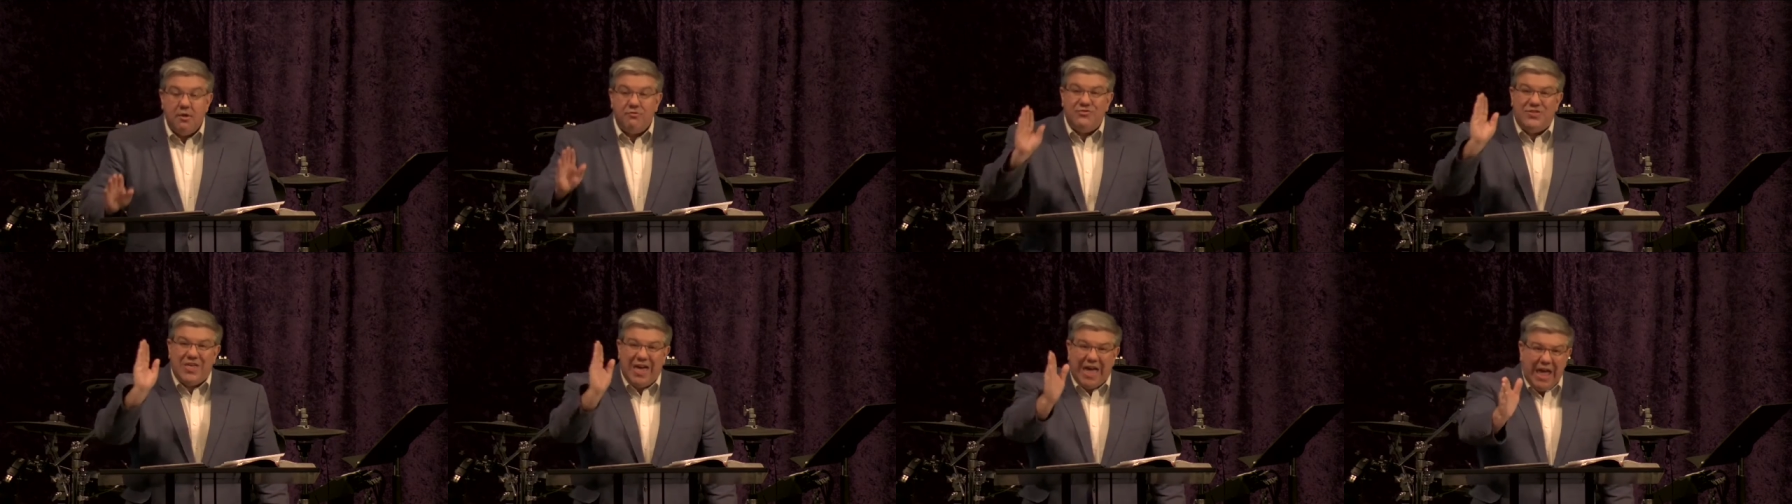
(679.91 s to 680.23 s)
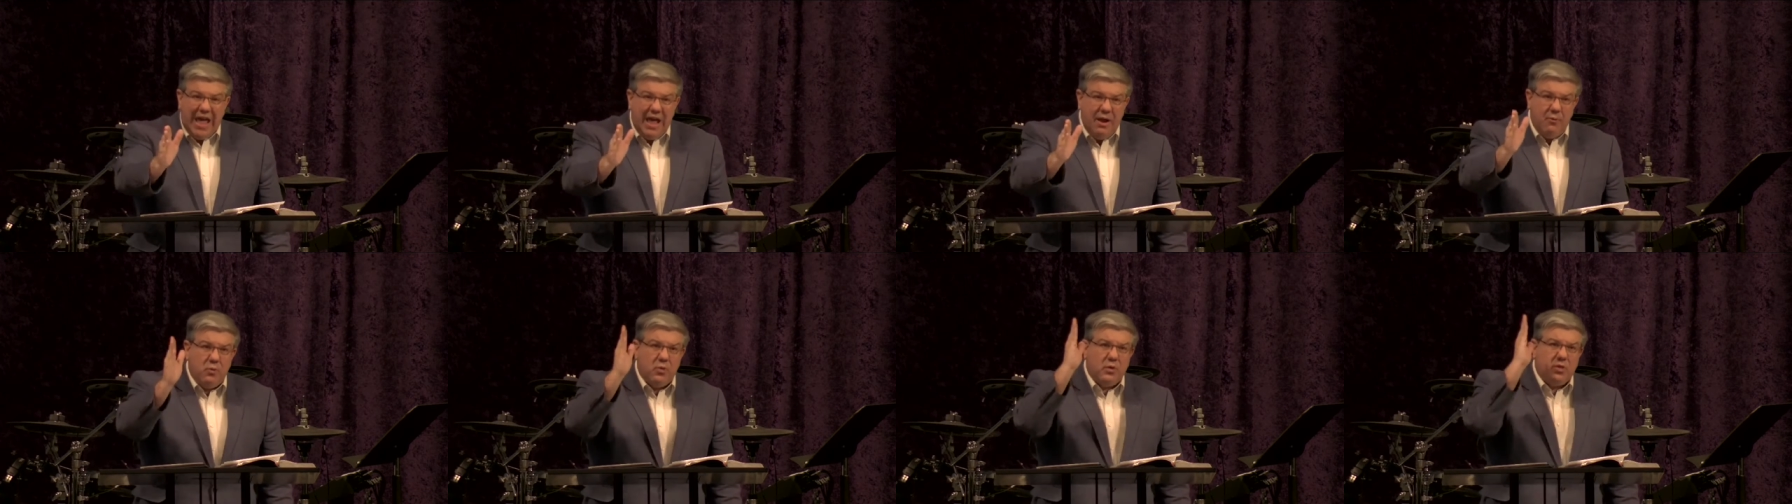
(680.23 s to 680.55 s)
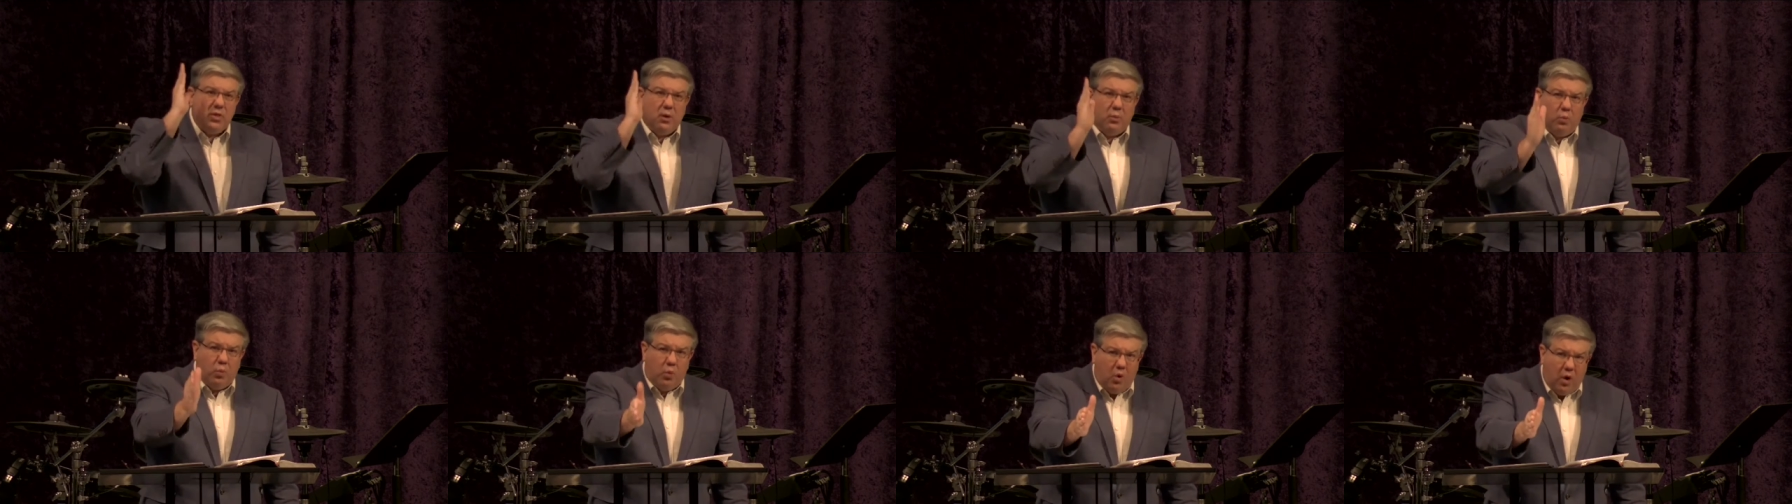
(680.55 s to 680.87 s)
They
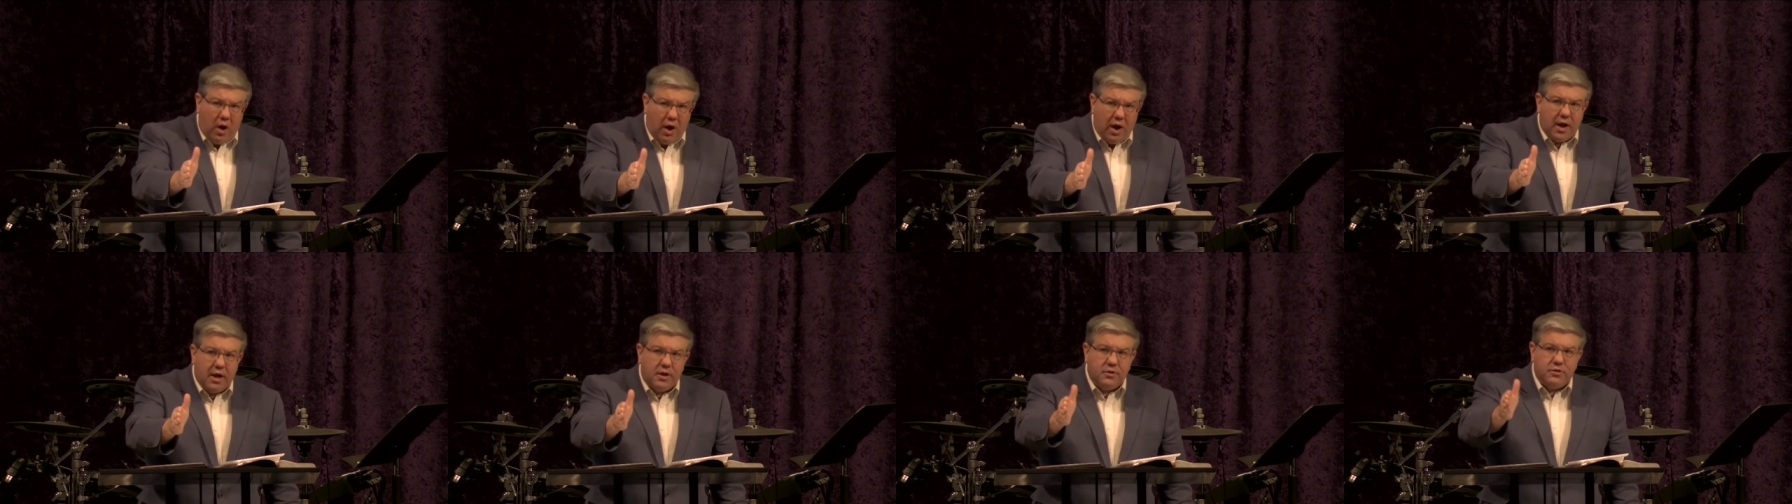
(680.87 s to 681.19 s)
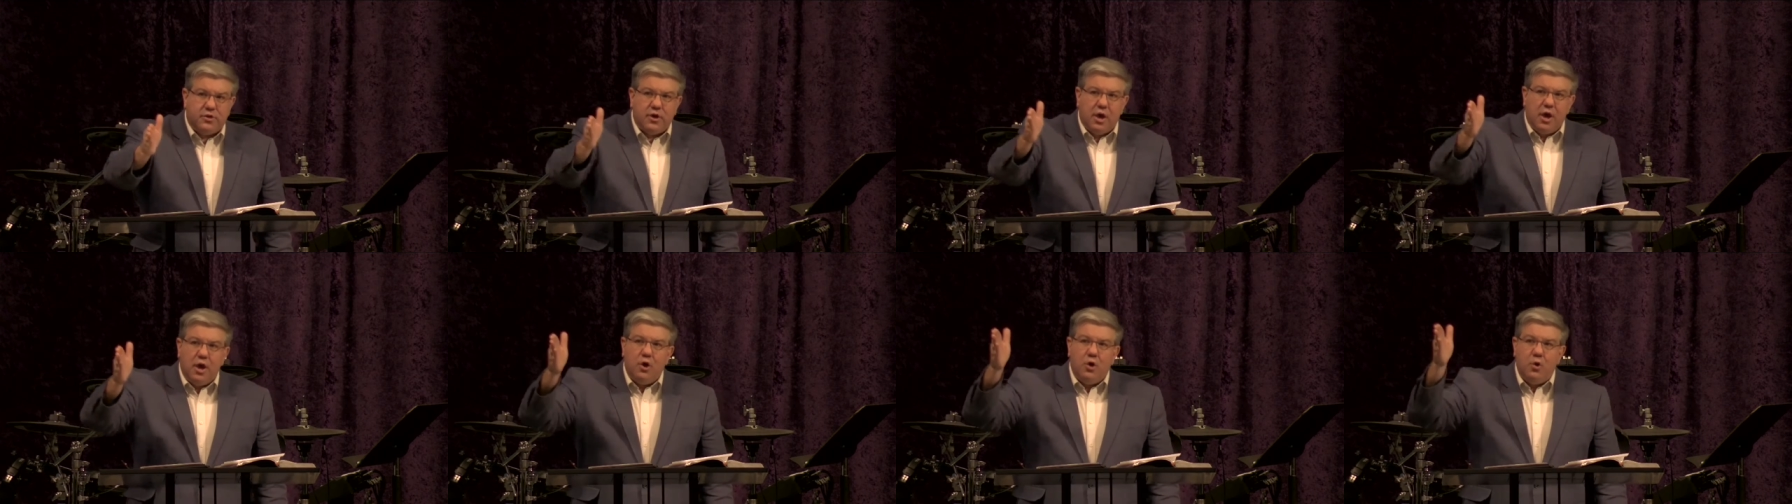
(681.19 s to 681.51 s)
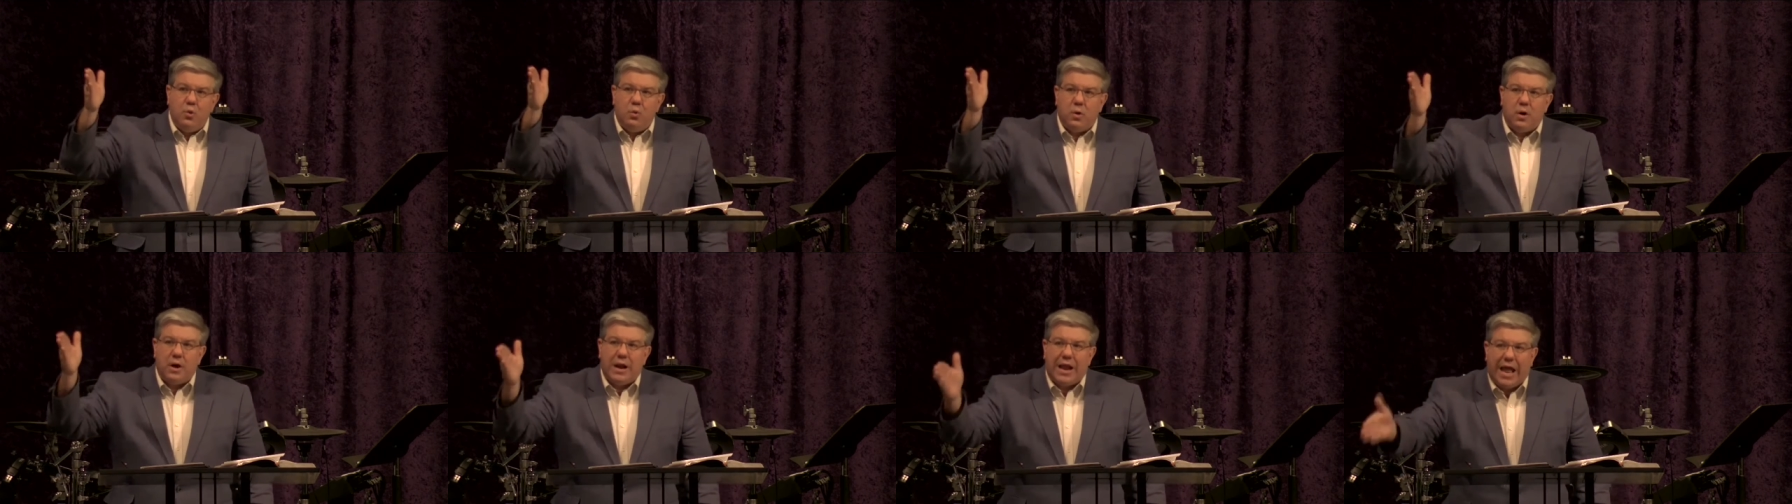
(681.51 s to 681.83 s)
were the ones
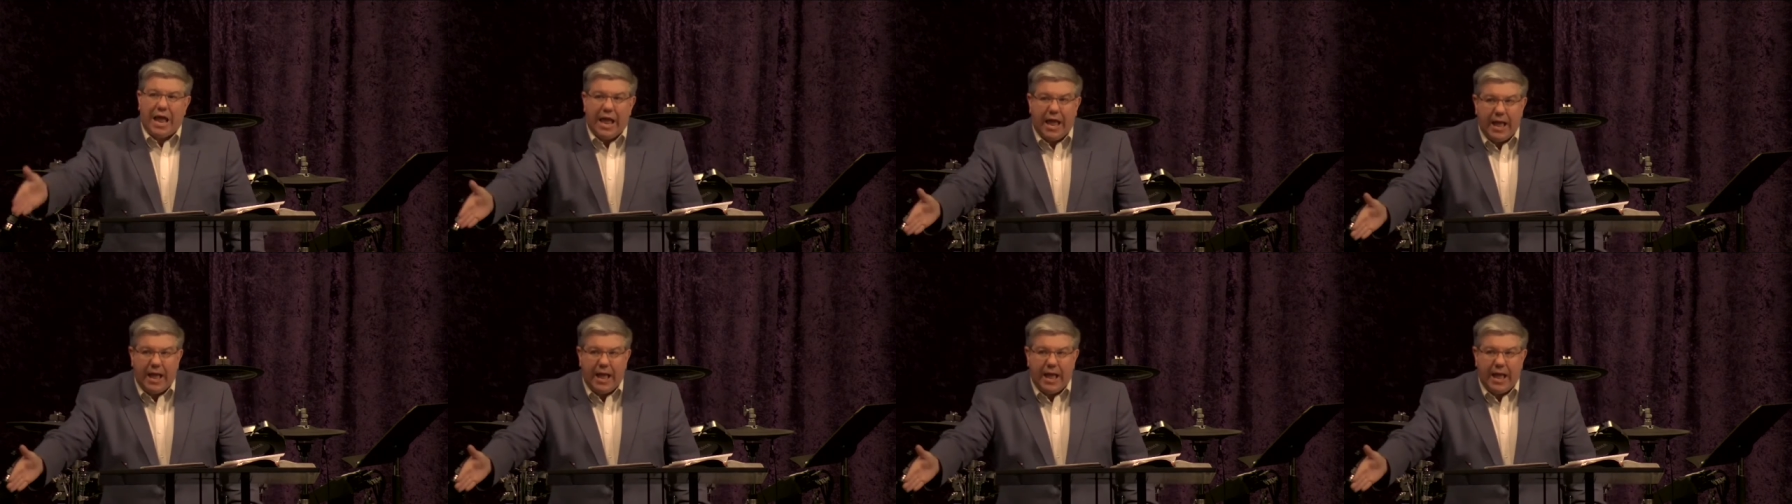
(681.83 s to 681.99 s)
who were